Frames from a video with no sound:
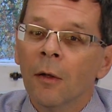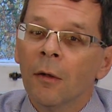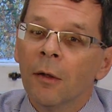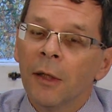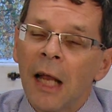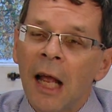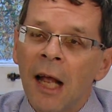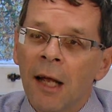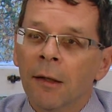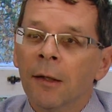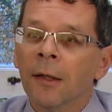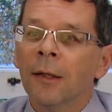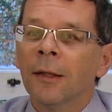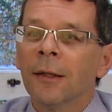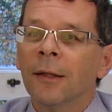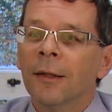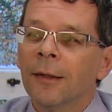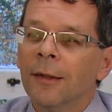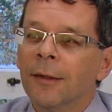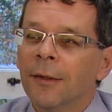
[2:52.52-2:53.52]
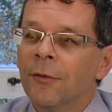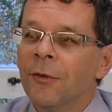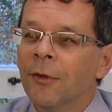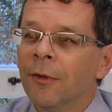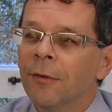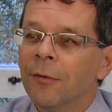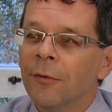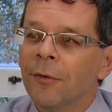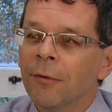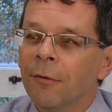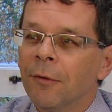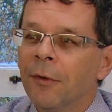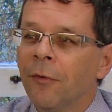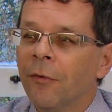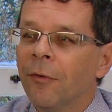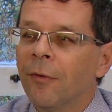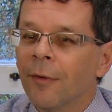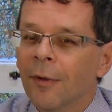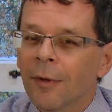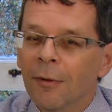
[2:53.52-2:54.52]
Yeah, there
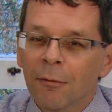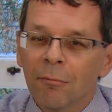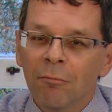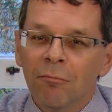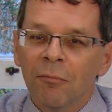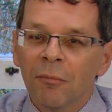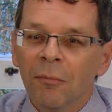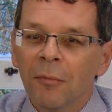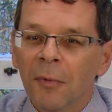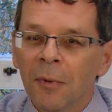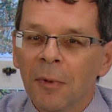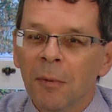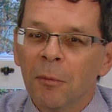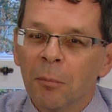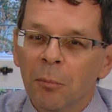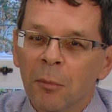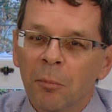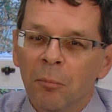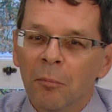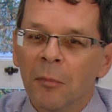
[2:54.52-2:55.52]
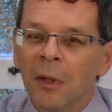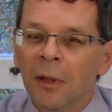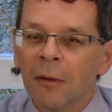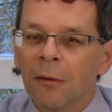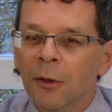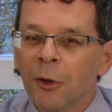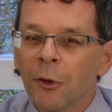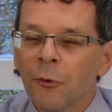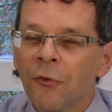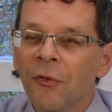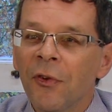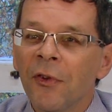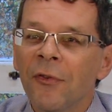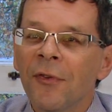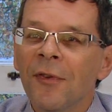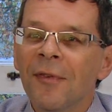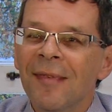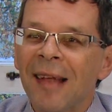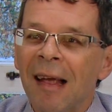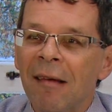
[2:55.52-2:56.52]
is
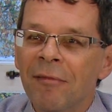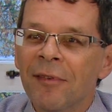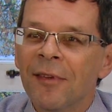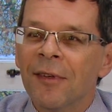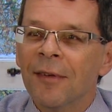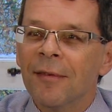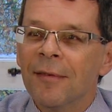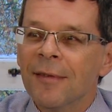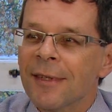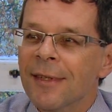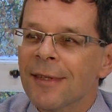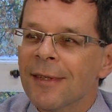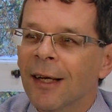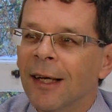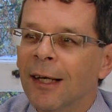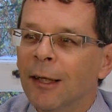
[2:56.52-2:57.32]
consistent evidence.